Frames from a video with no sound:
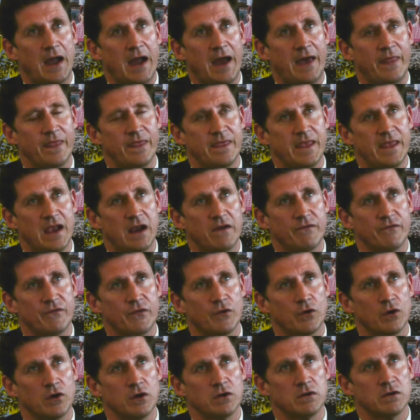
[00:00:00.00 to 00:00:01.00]
And
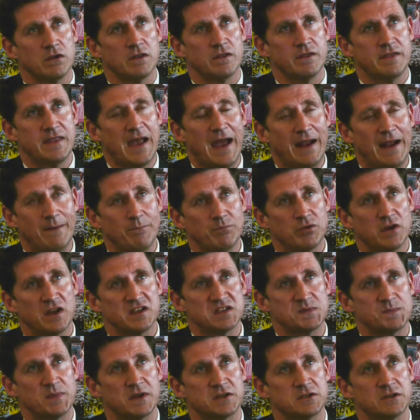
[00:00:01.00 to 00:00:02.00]
therefore, that
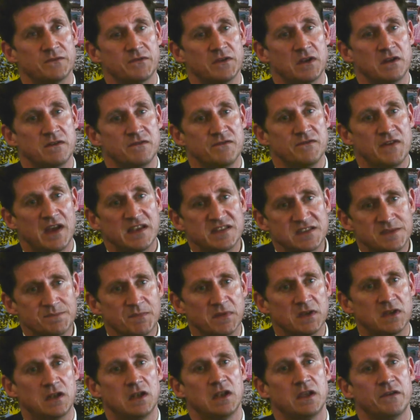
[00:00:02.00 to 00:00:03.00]
prospect of an
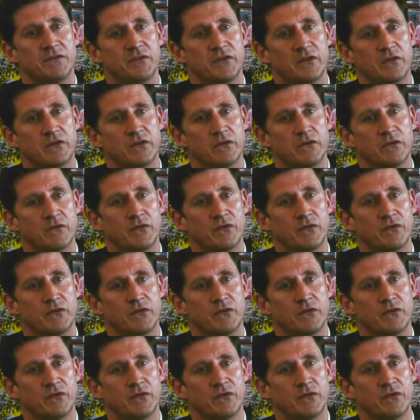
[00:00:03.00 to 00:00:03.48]
investment lift